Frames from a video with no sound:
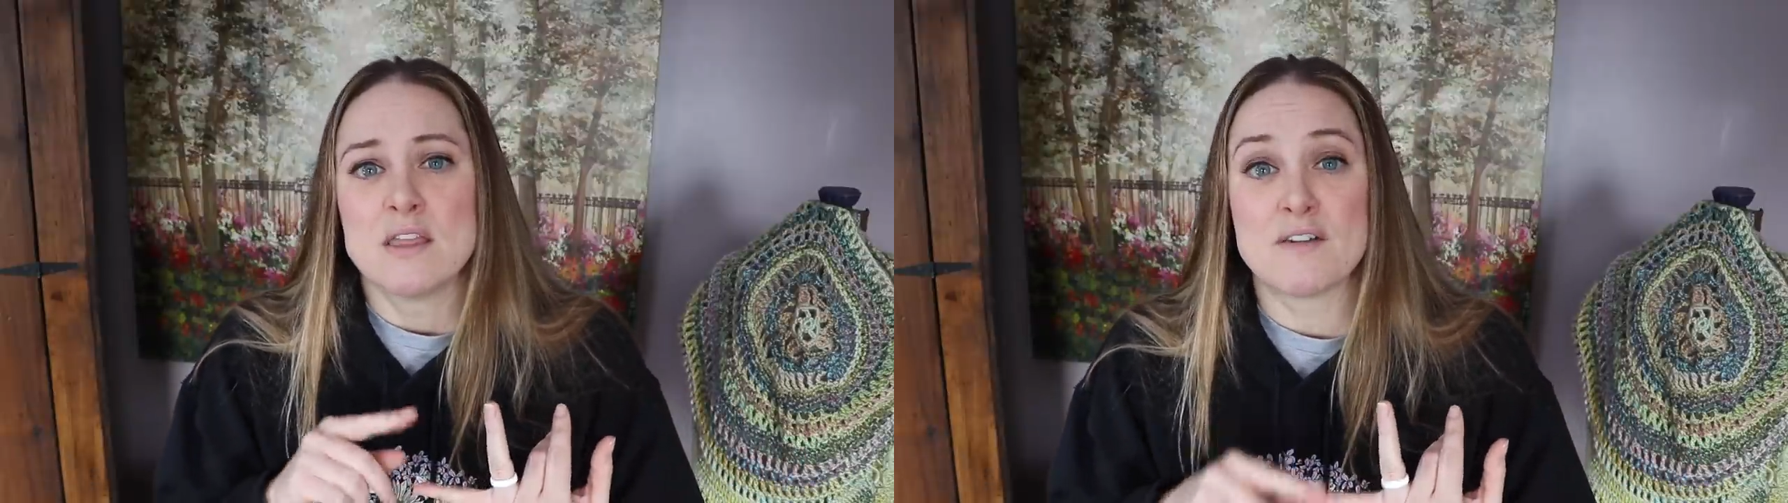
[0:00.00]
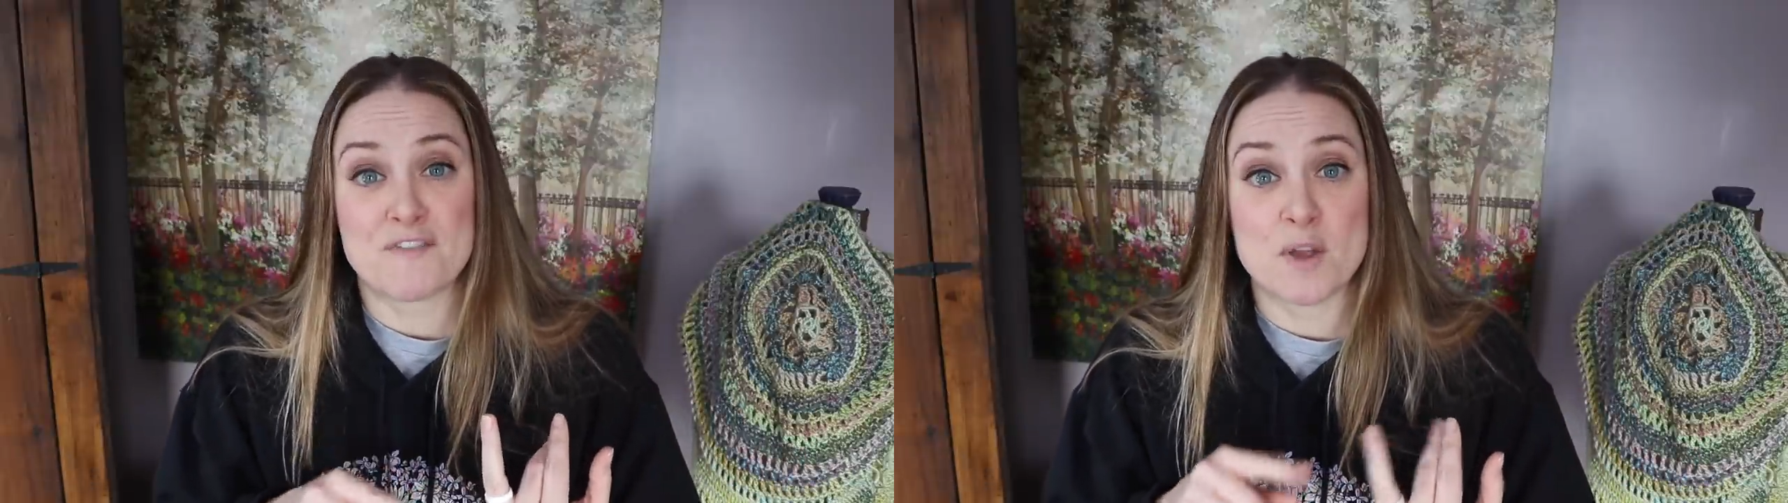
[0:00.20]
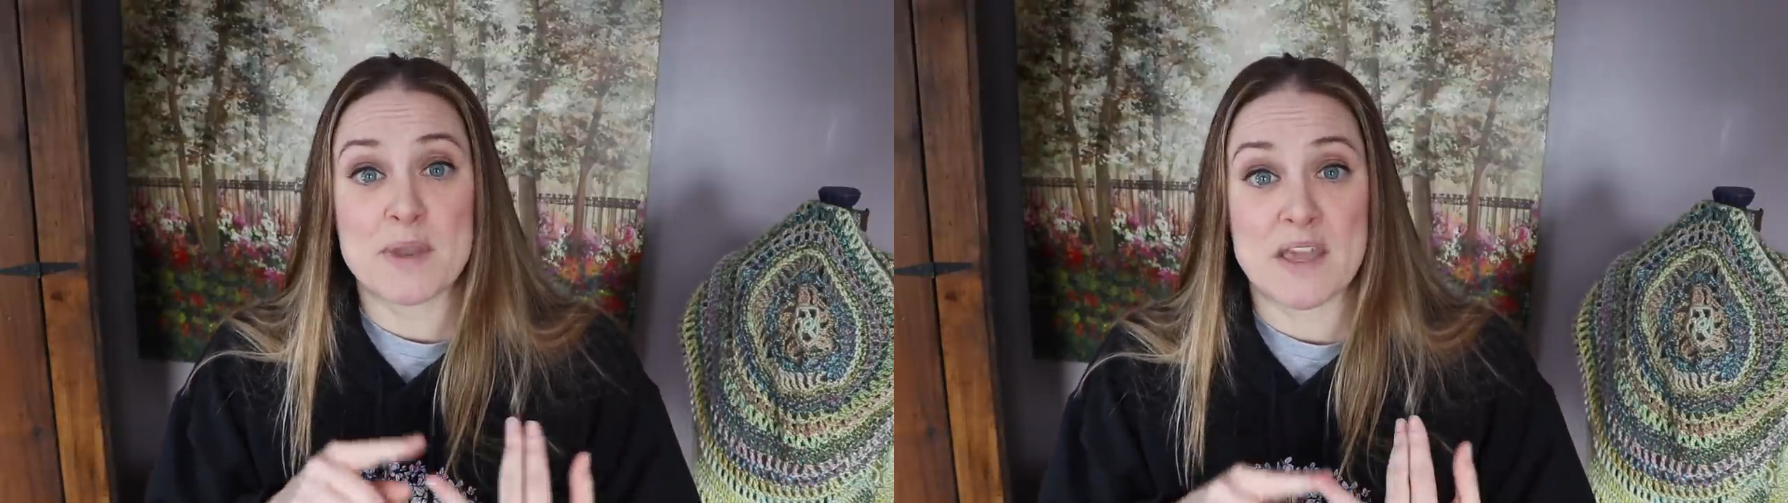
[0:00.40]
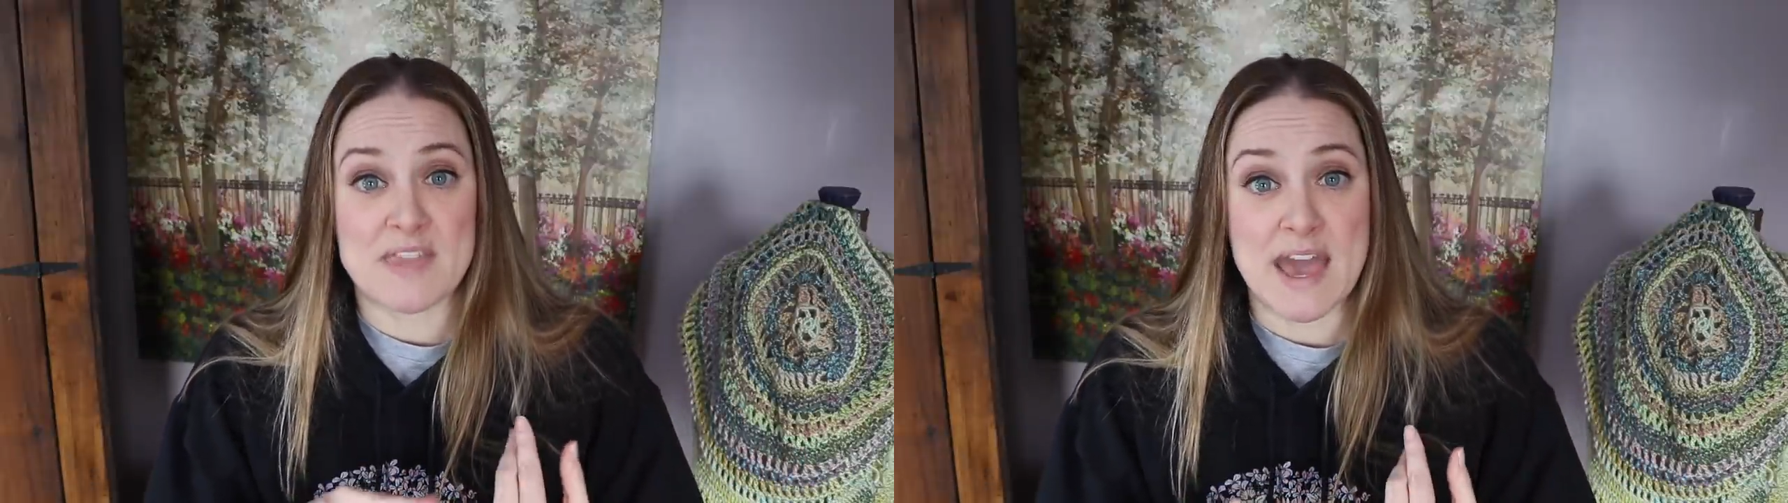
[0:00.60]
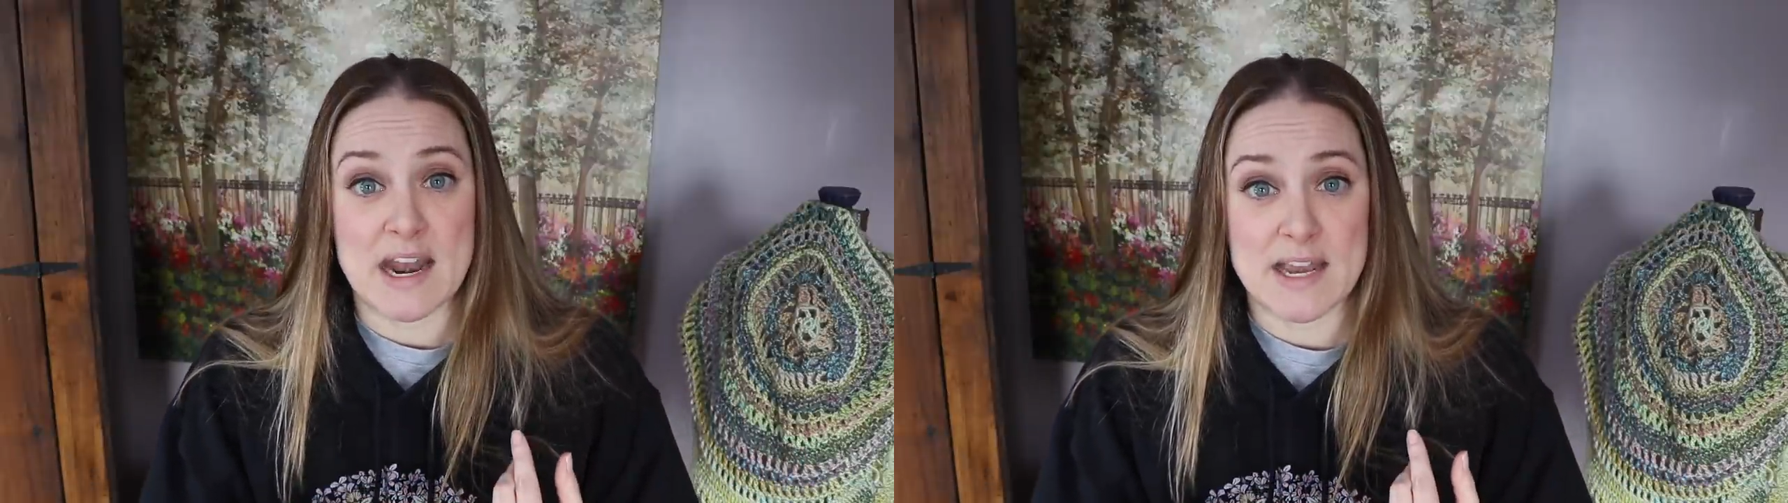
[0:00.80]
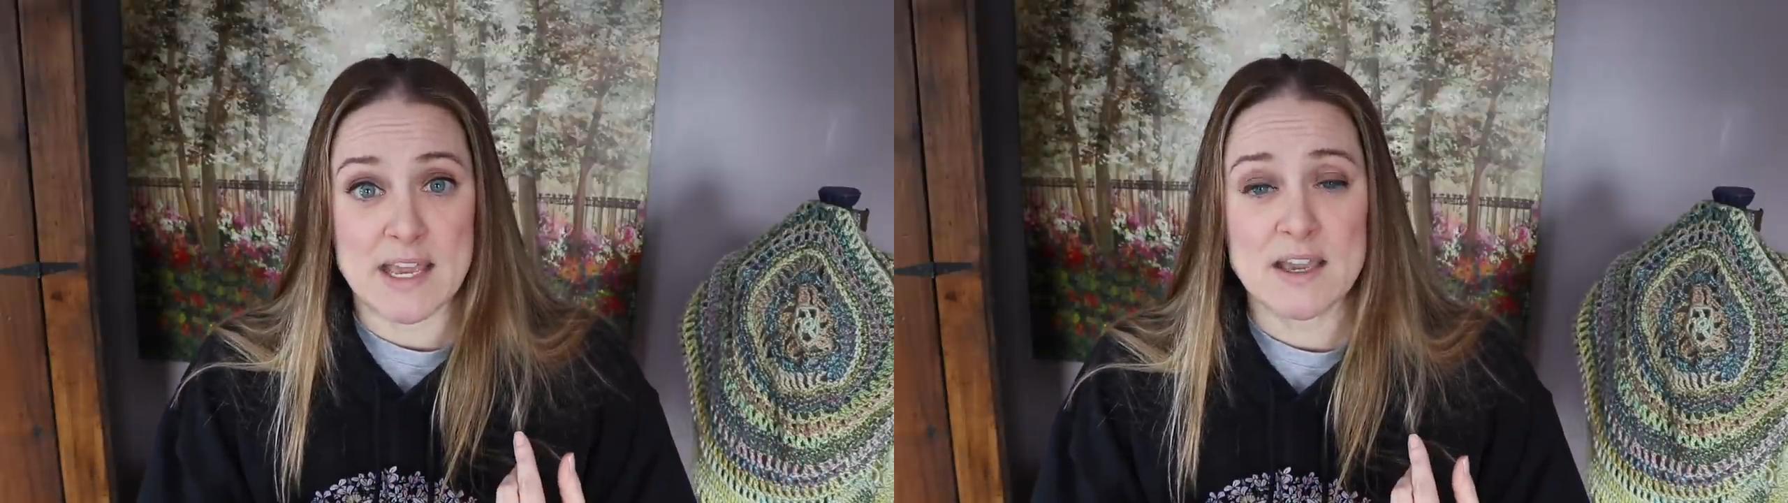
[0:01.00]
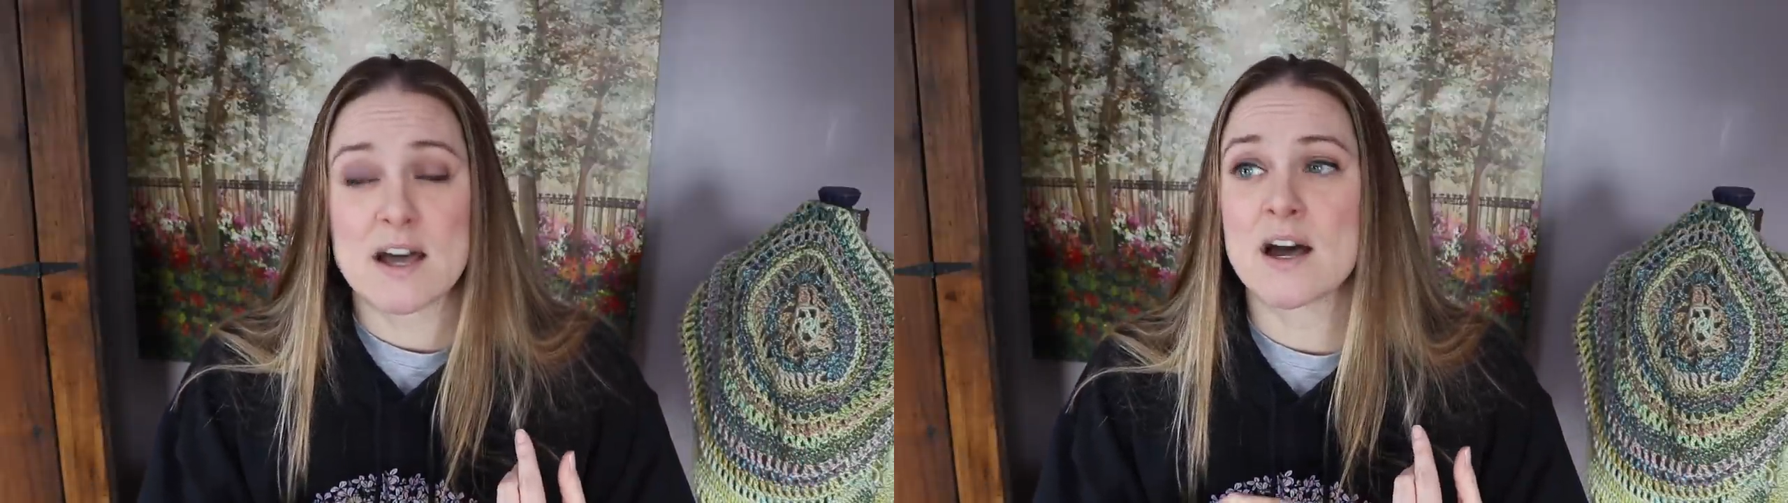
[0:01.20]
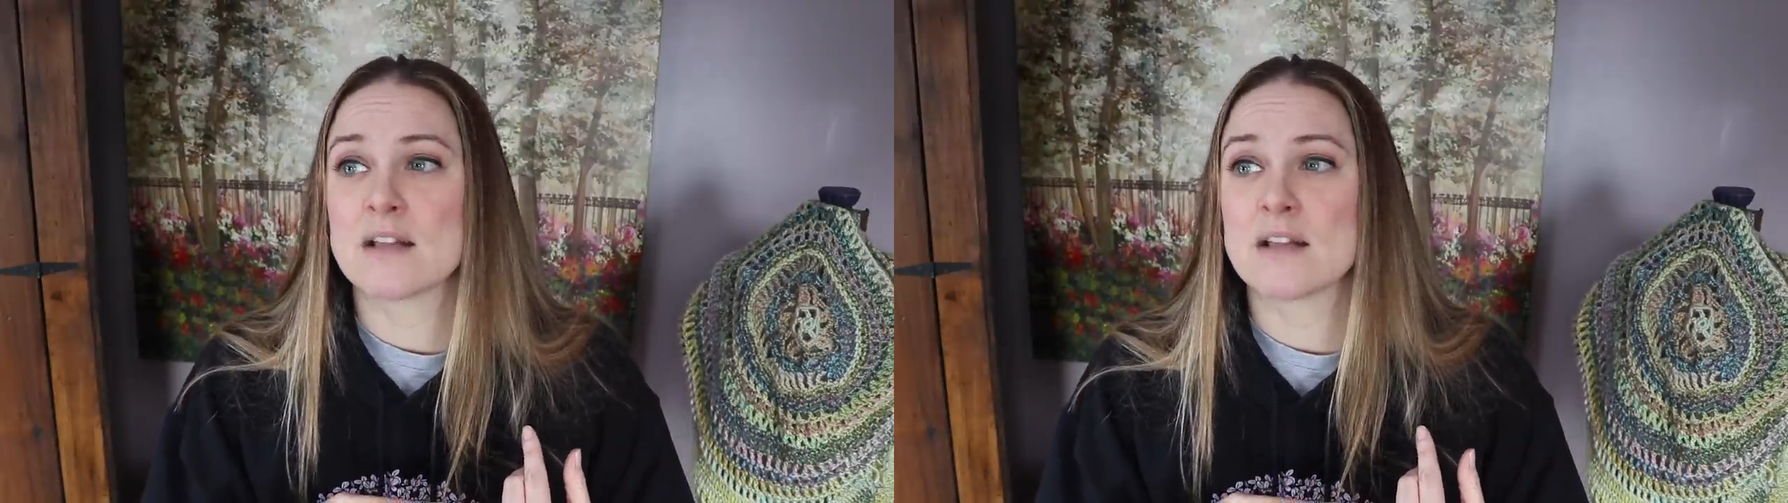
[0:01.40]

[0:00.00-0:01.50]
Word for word: the filming and the editing.